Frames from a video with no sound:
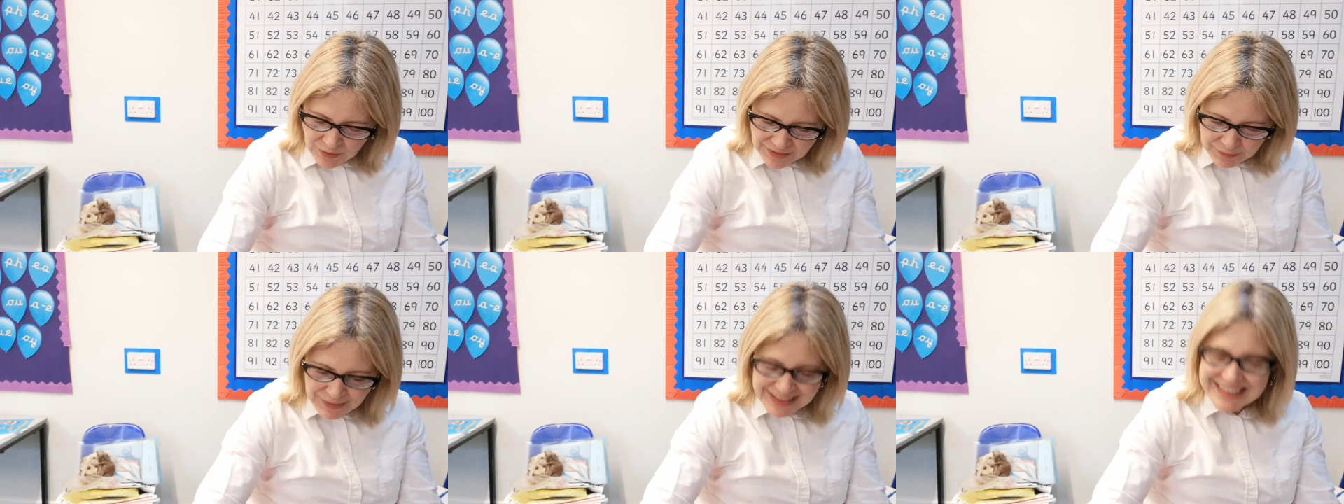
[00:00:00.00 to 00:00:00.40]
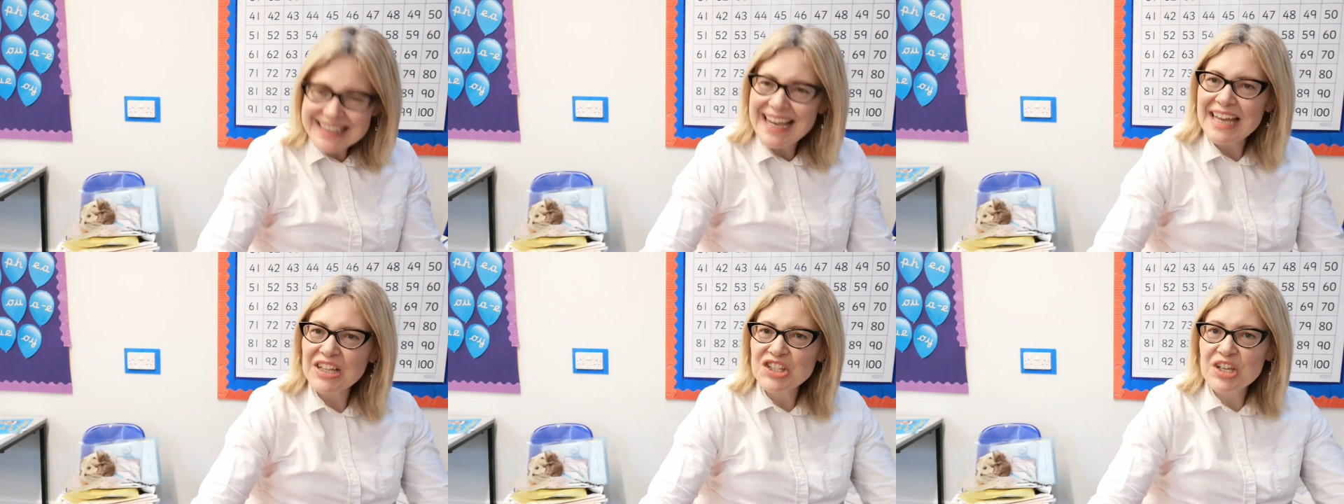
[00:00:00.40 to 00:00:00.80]
think we had
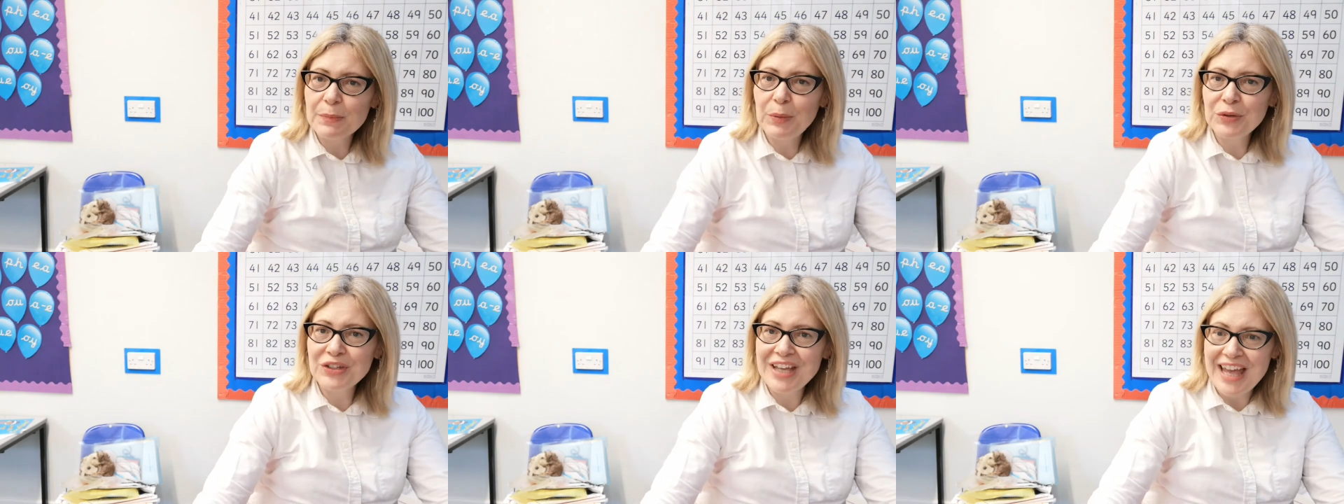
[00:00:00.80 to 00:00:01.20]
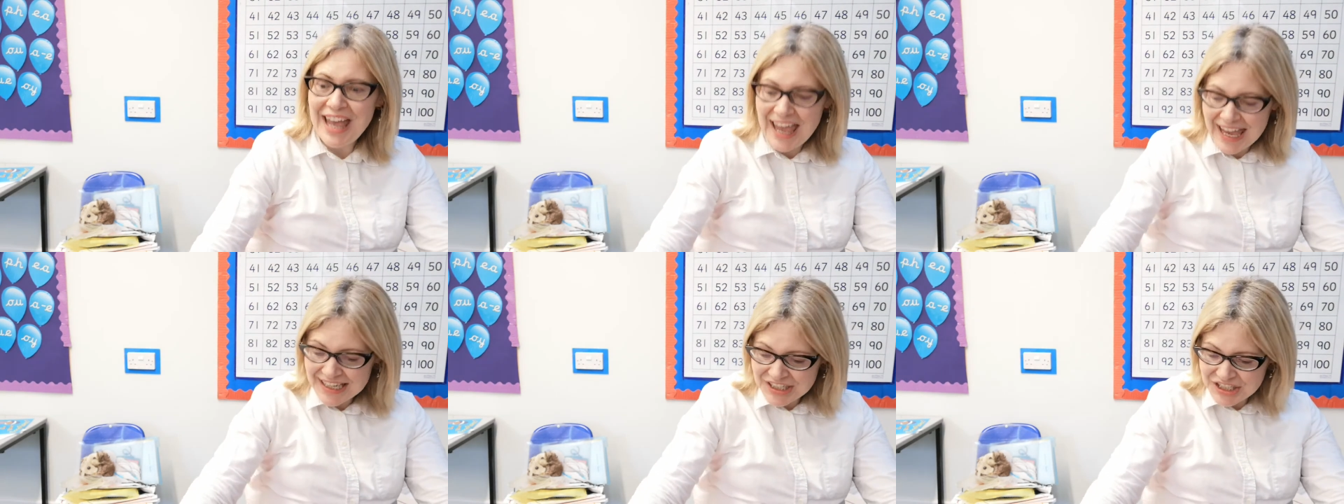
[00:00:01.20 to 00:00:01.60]
ketchup on your
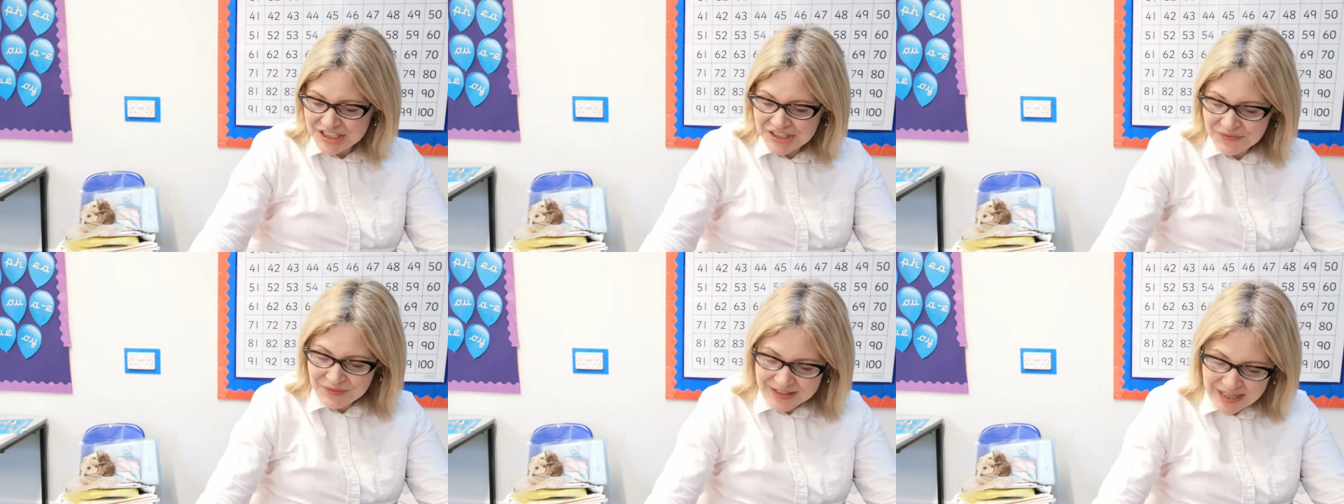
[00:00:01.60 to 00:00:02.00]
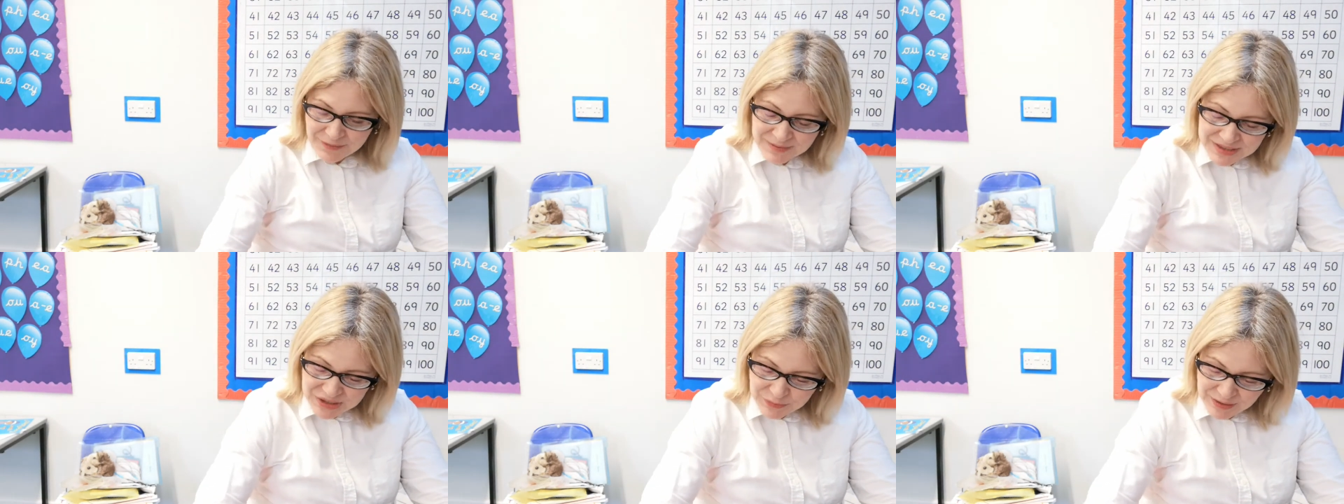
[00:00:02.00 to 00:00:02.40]
head, didn't we?
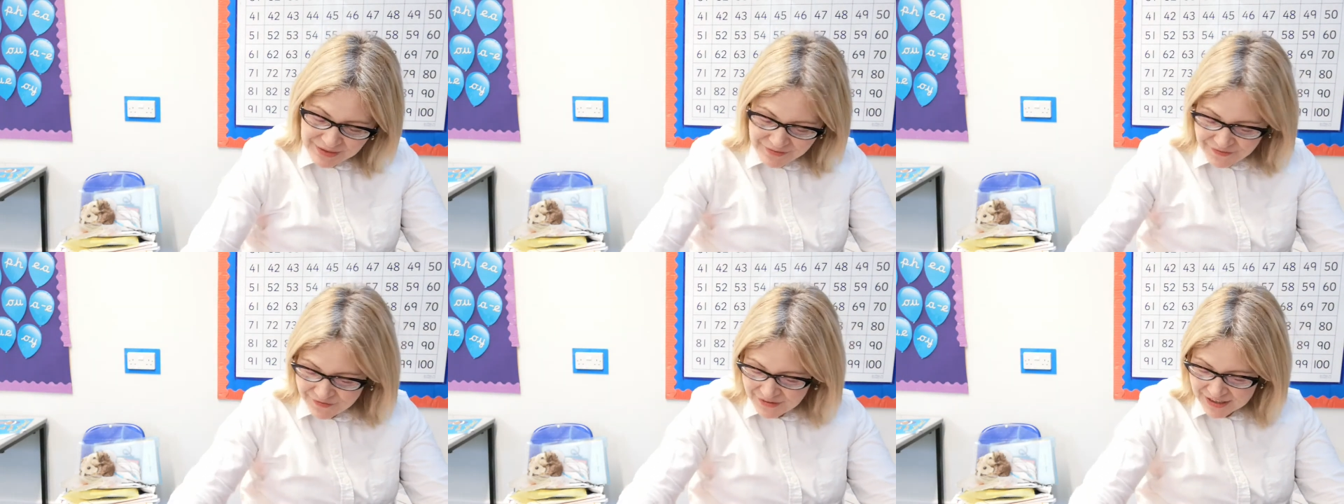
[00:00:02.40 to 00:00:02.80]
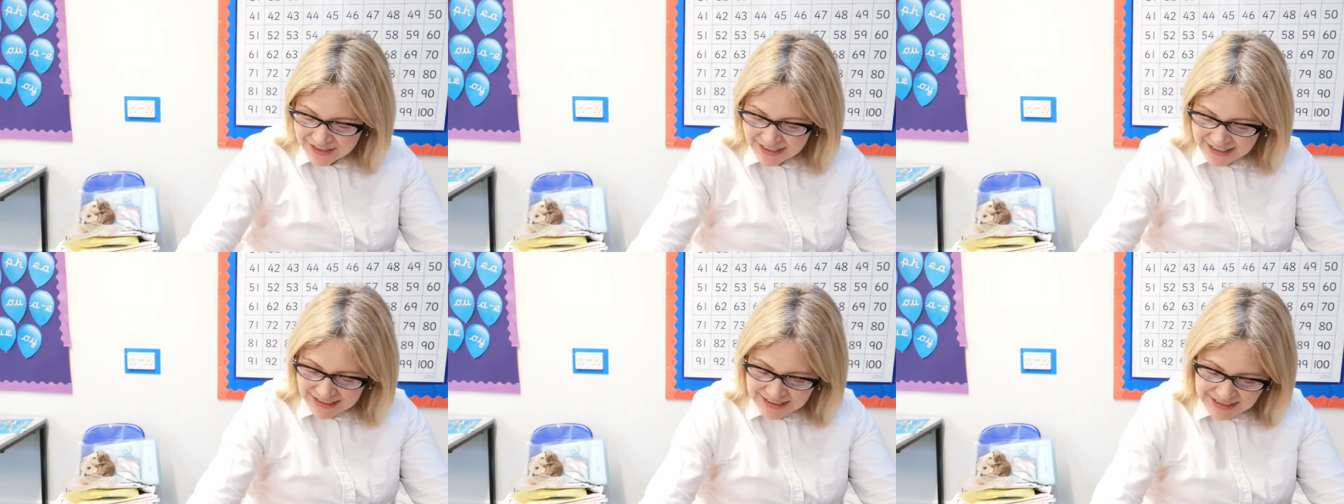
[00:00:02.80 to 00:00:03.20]
That was quite
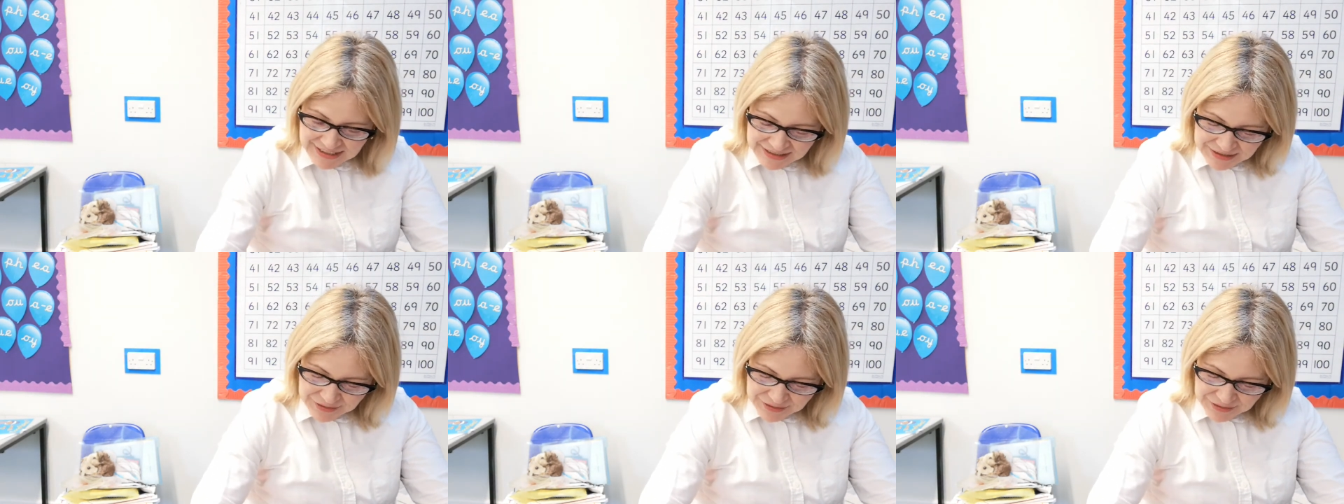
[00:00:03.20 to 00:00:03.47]
funny.